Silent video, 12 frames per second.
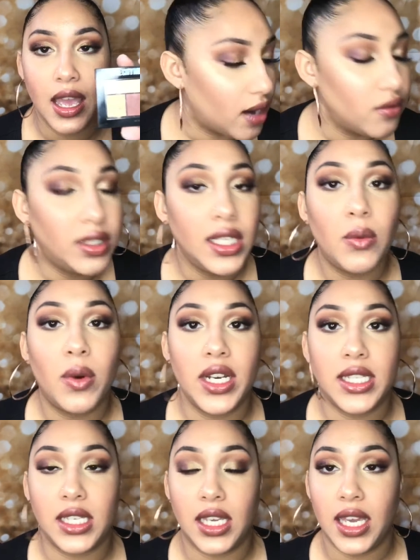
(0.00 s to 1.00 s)
I really
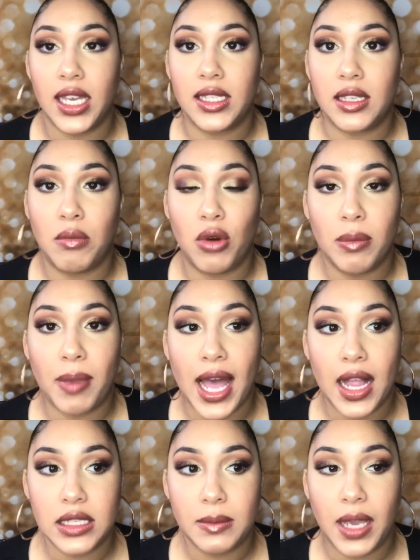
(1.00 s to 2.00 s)
wanted to get into more
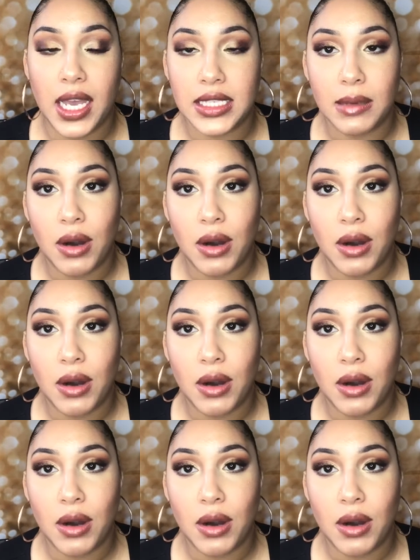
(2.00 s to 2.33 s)
palettes because